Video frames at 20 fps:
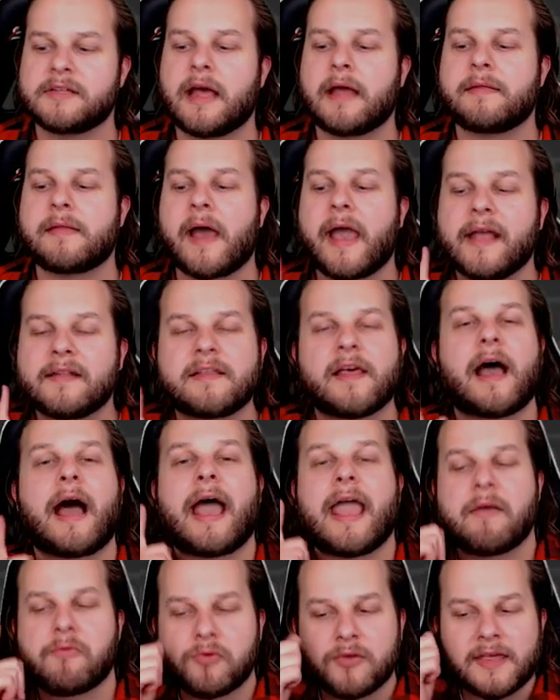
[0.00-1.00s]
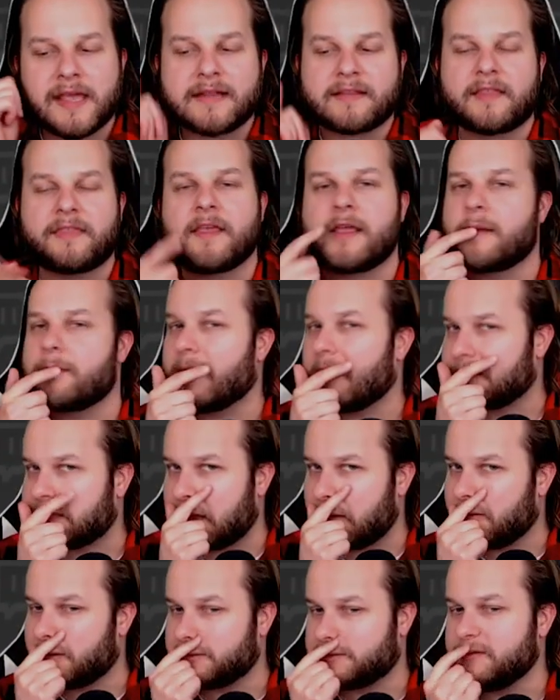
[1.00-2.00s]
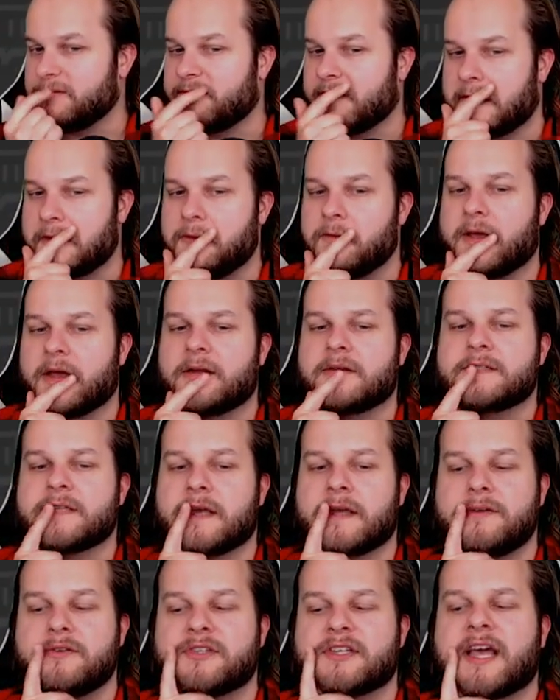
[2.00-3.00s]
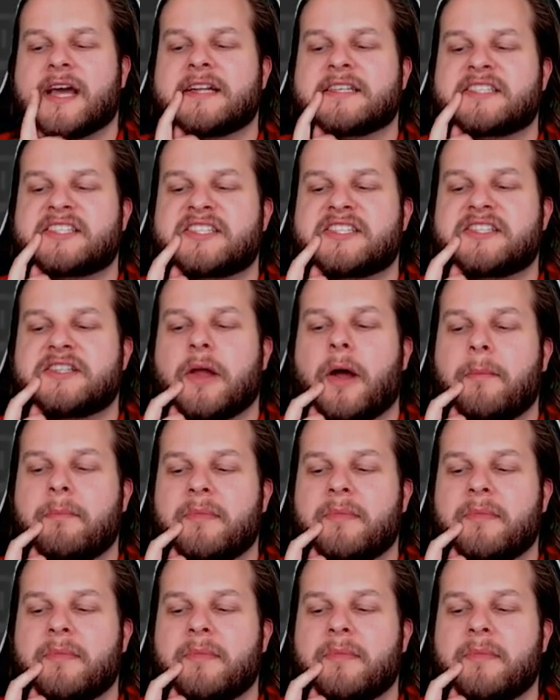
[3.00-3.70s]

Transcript: I, I, had to, I really had to think about that one too, Van. You kind of was like, you kind of stumped